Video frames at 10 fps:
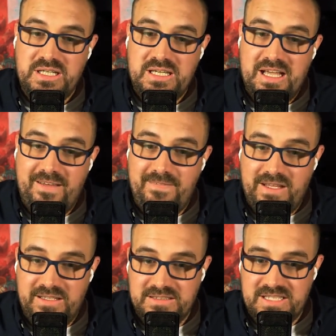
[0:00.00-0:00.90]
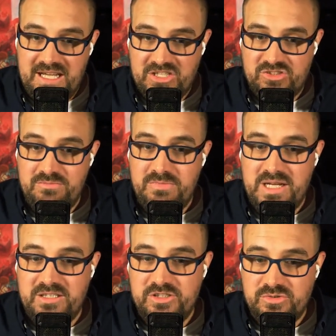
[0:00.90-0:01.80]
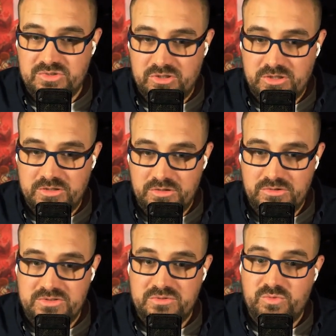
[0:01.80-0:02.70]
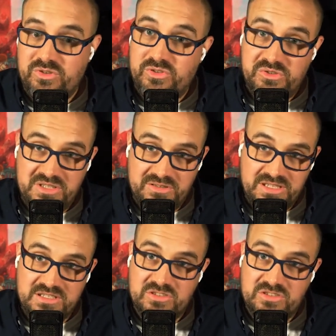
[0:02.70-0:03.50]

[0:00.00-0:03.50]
And then to actually manage those ARK nodes, whether they're delegates or